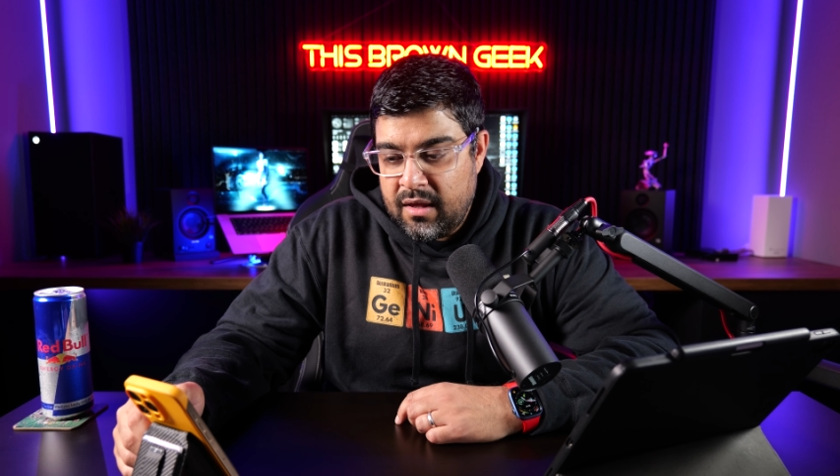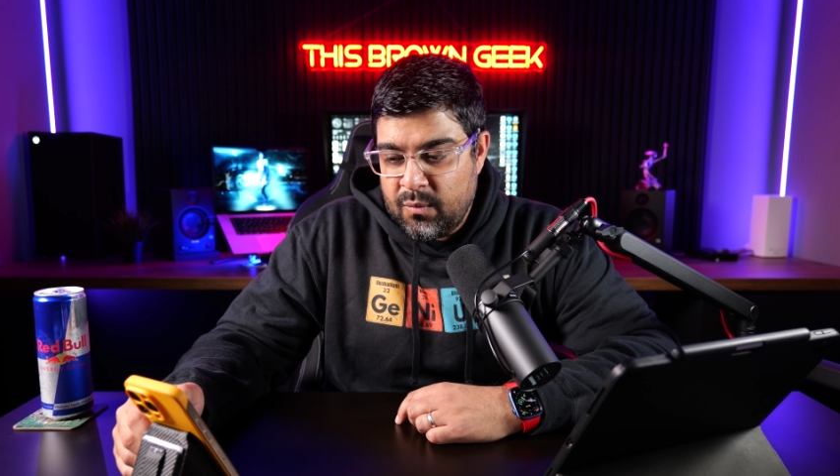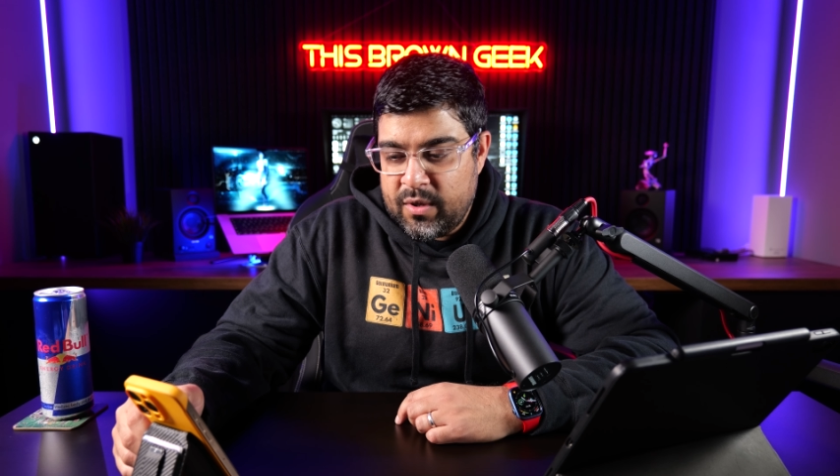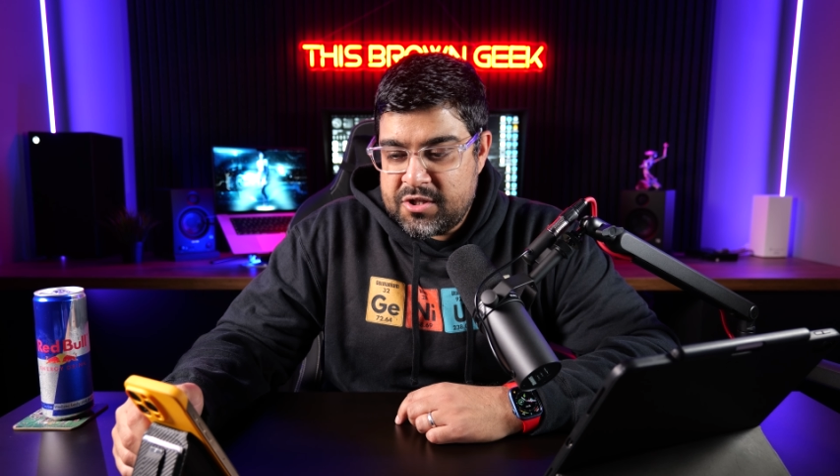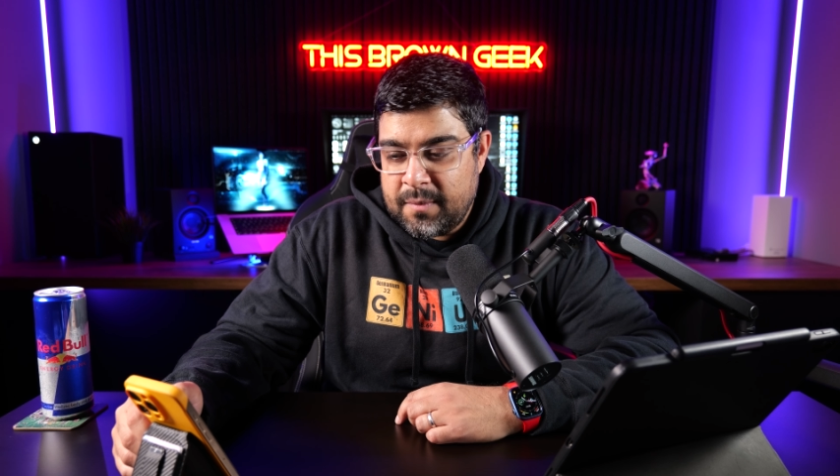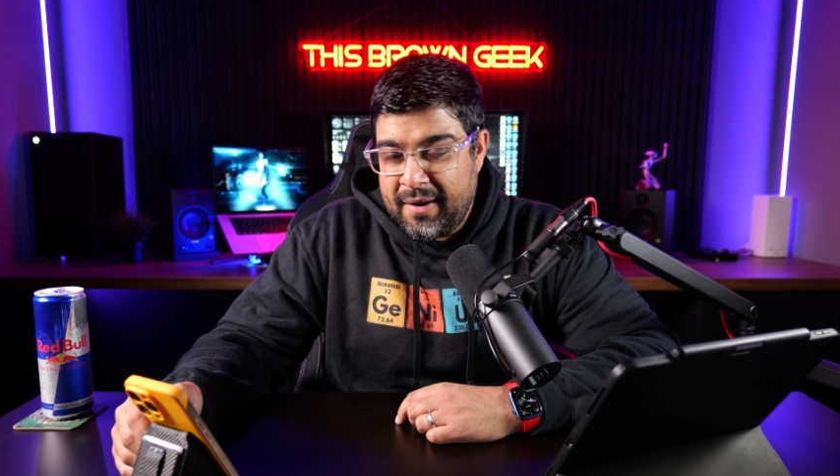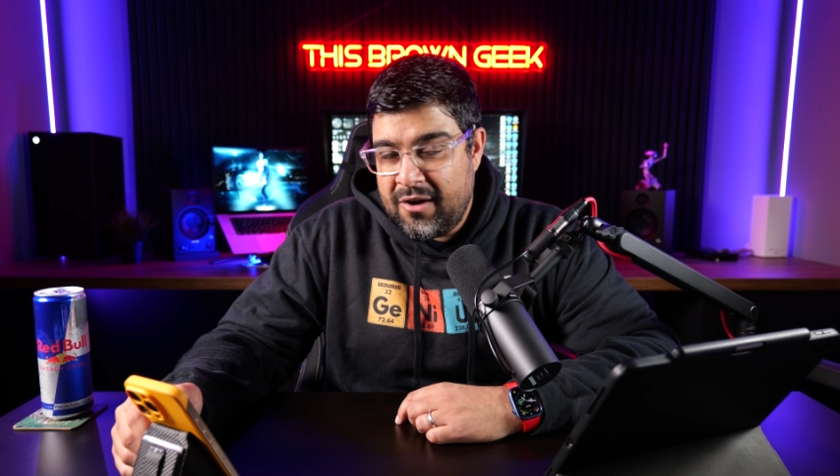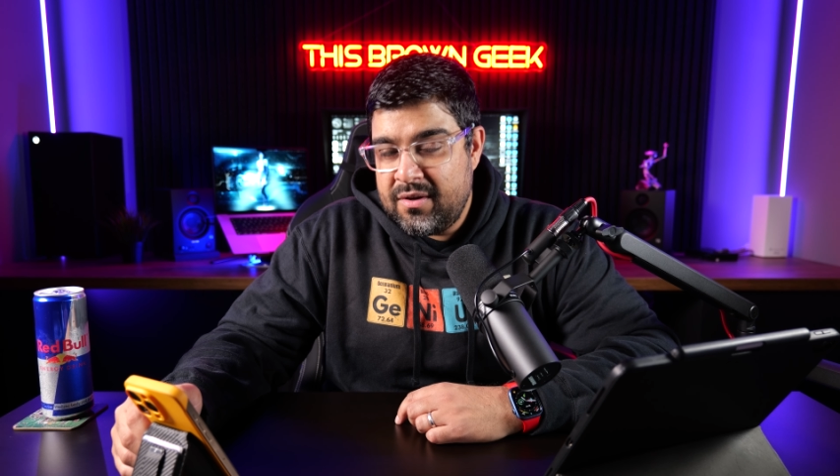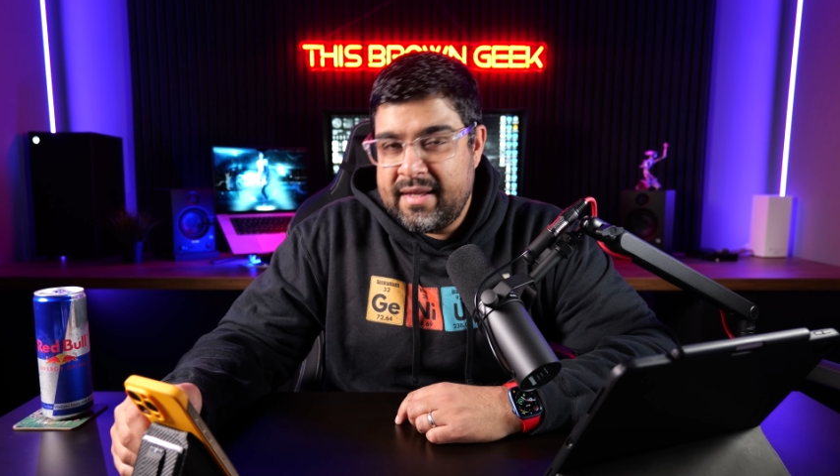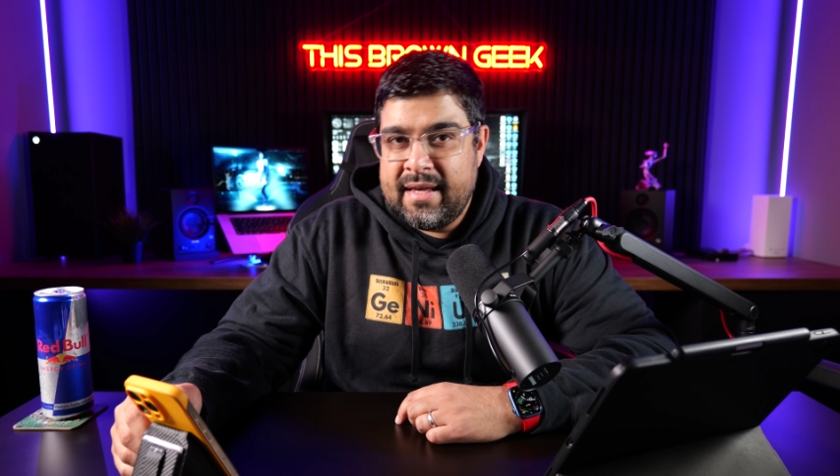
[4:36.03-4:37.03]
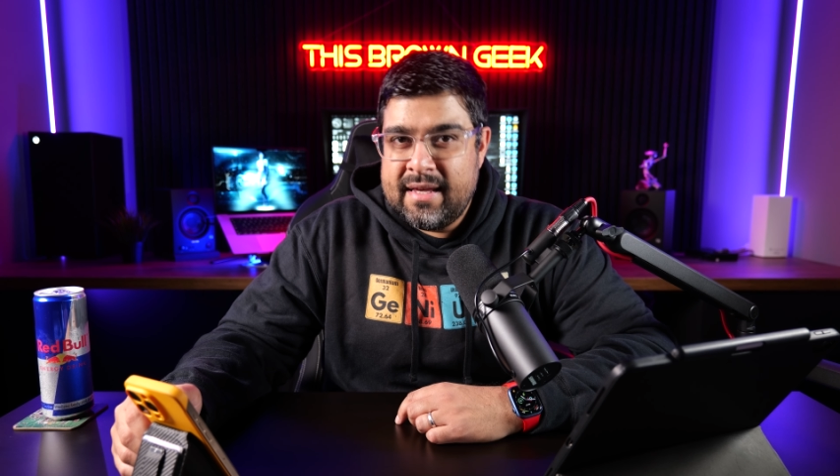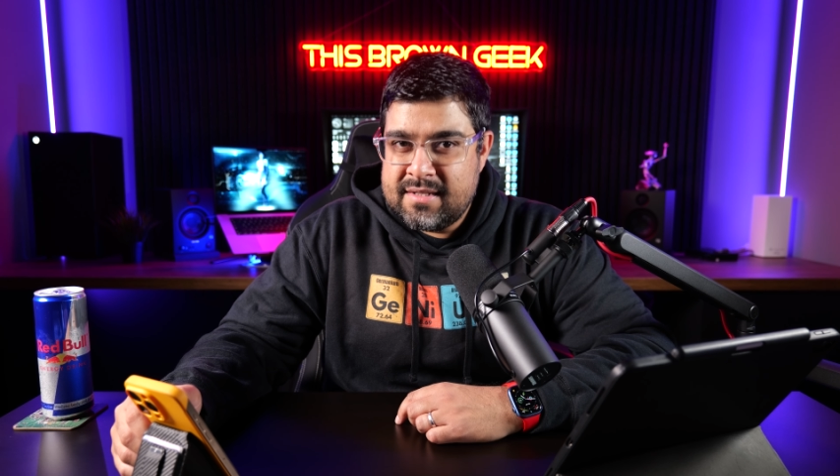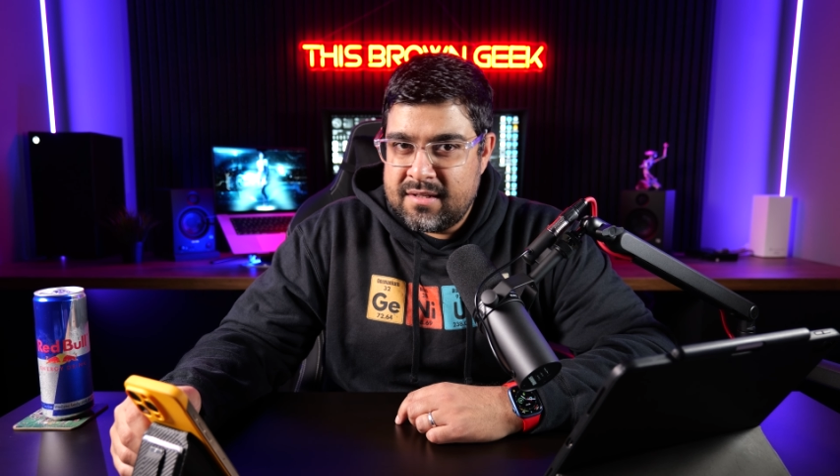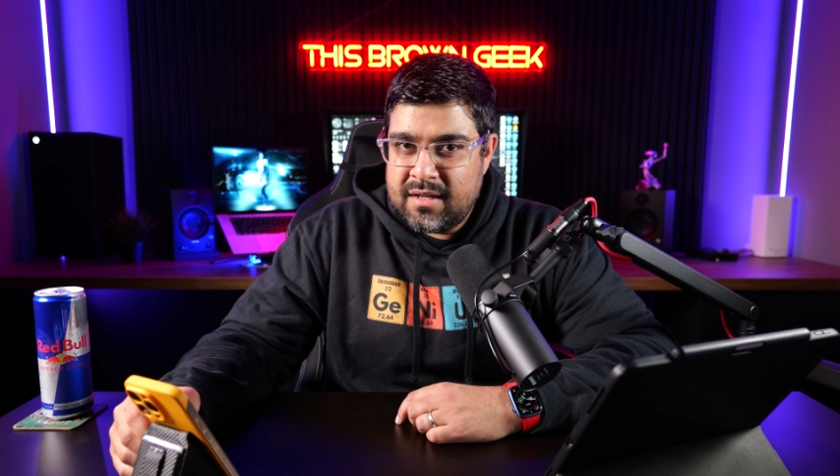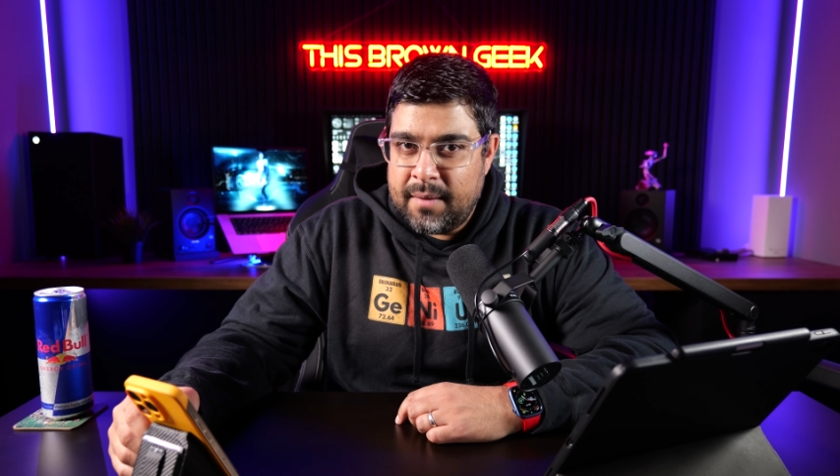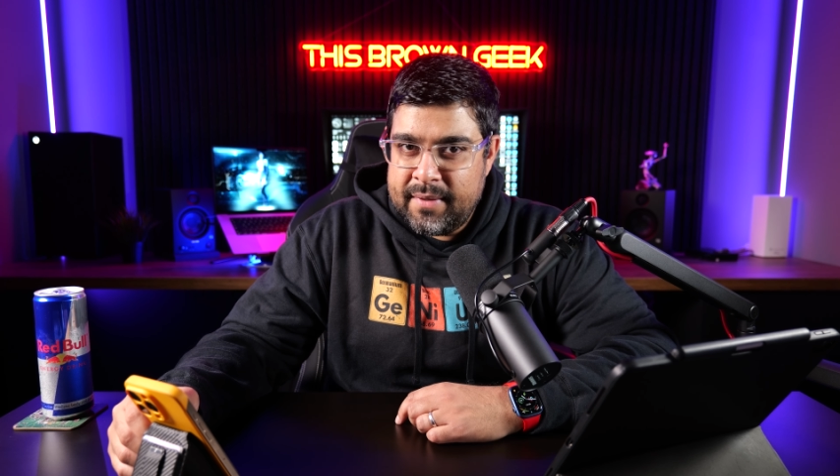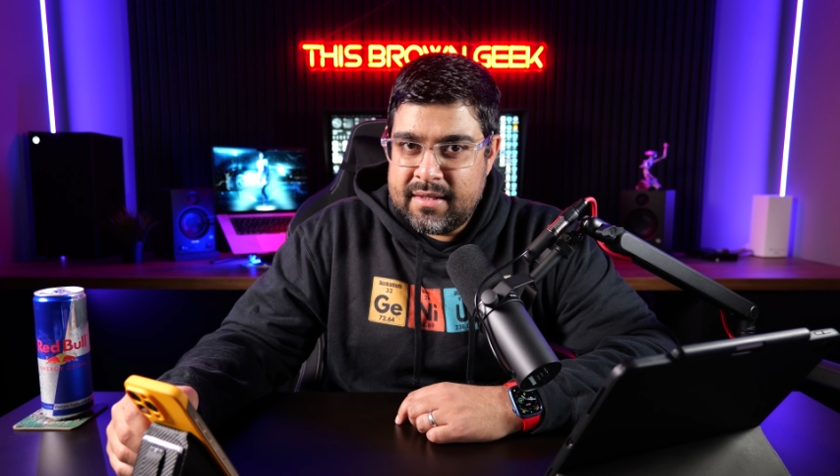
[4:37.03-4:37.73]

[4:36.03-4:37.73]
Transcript: which apparently isn't coming